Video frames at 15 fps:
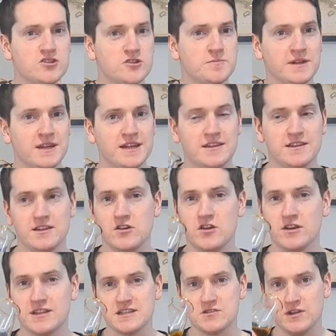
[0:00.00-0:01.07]
just beneath that, you
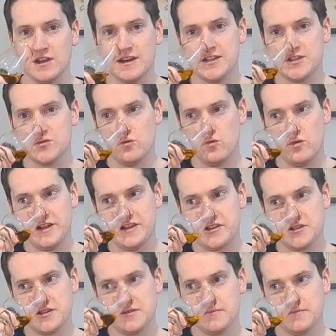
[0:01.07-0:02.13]
this nice
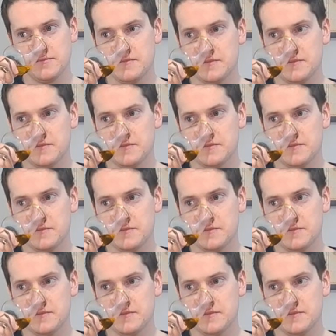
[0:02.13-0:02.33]
rich